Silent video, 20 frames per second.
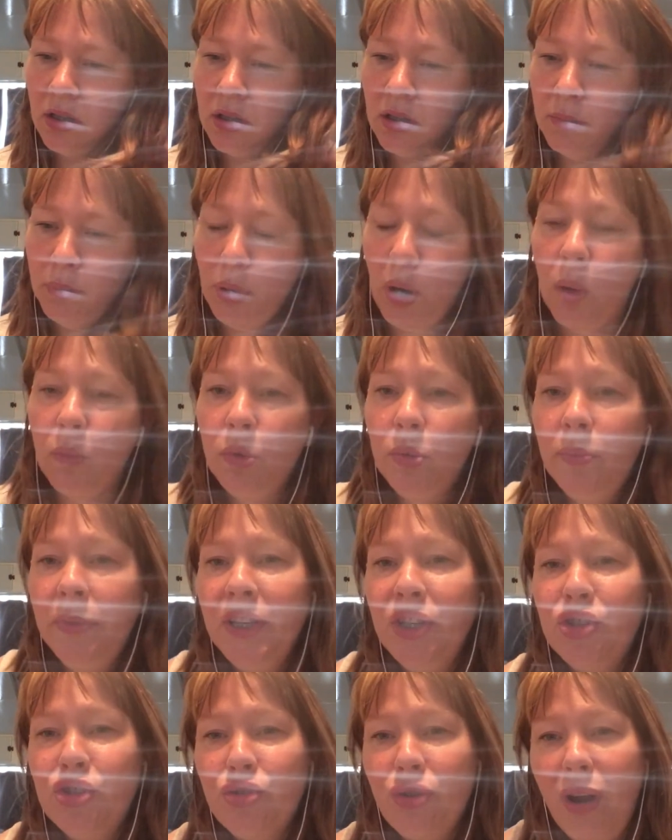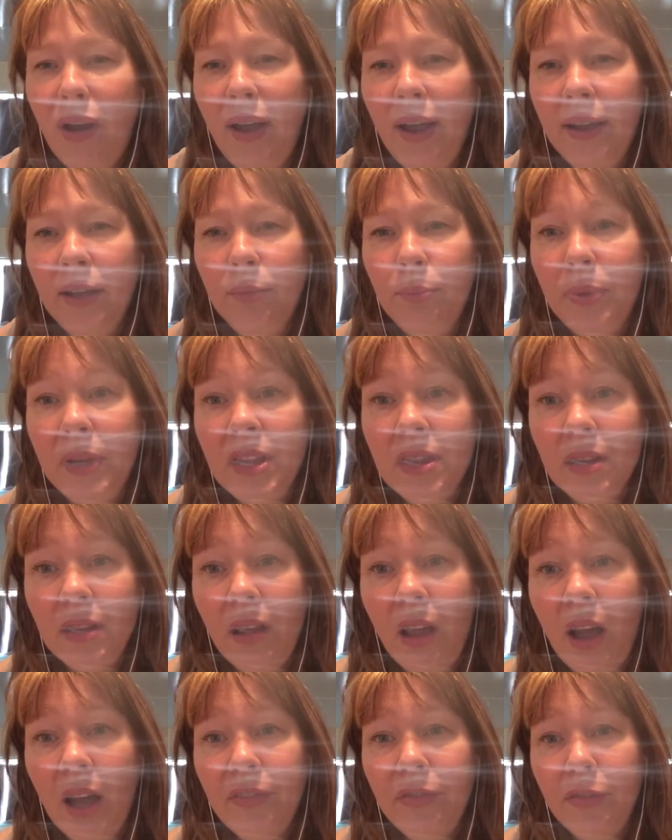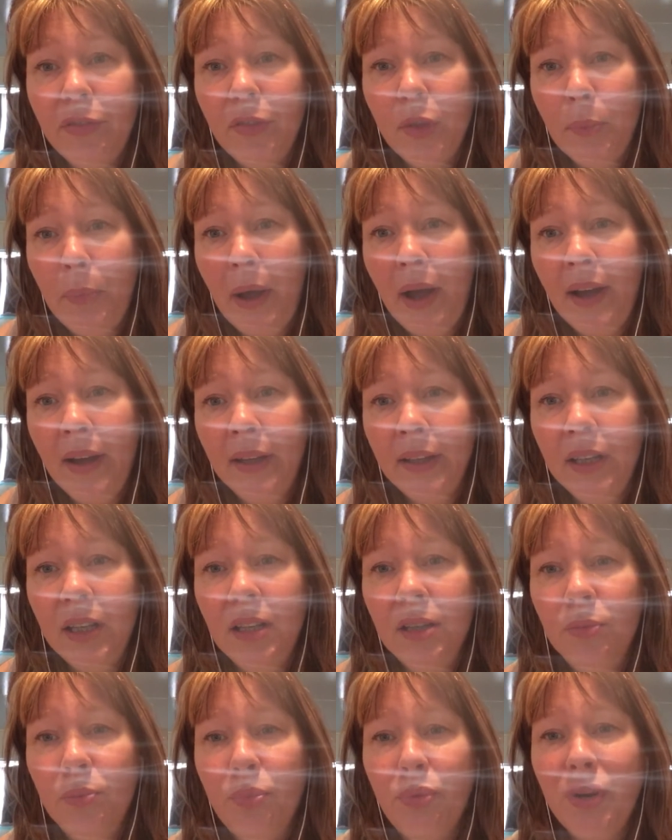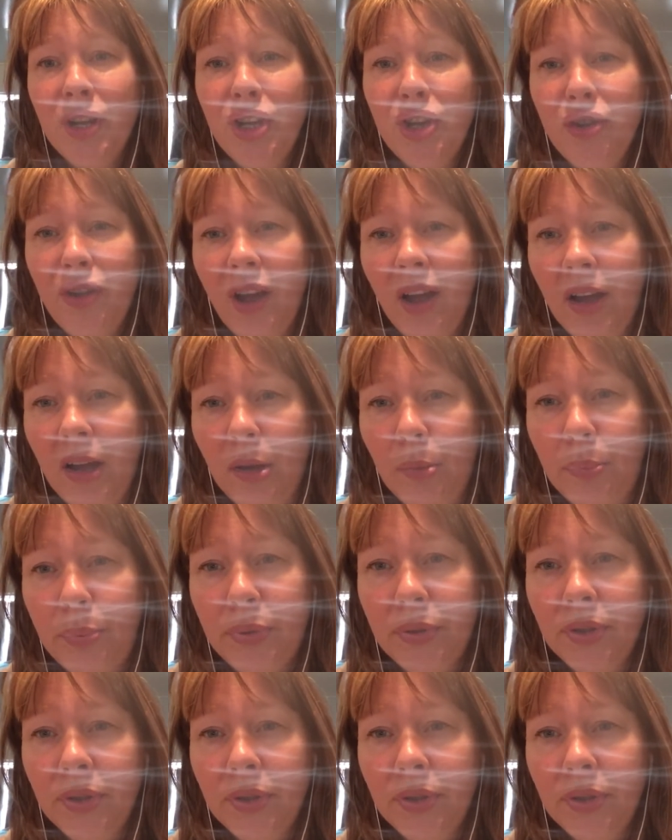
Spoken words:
probably try and be the life of the party and bring you up,